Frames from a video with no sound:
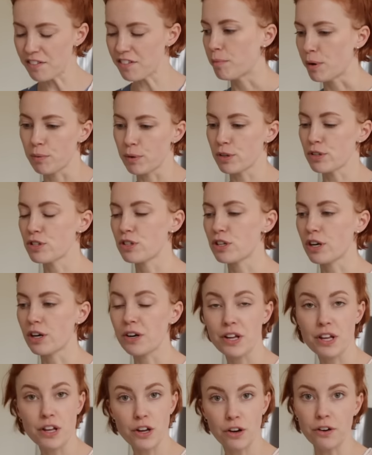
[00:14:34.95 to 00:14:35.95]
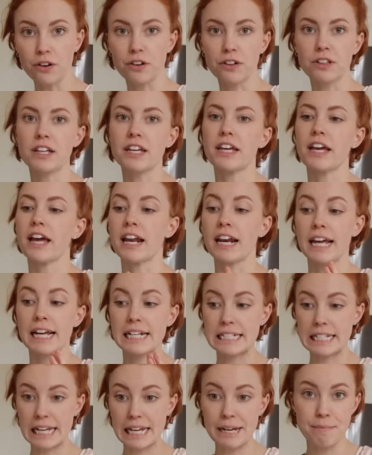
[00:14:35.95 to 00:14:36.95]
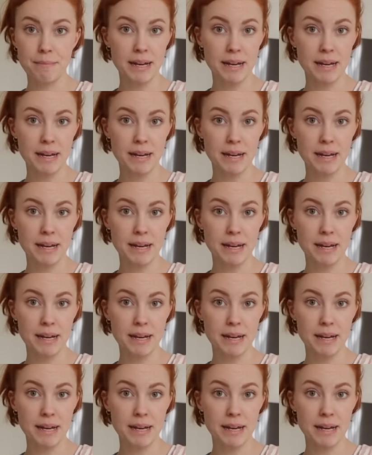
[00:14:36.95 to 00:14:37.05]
but we're starting early and I take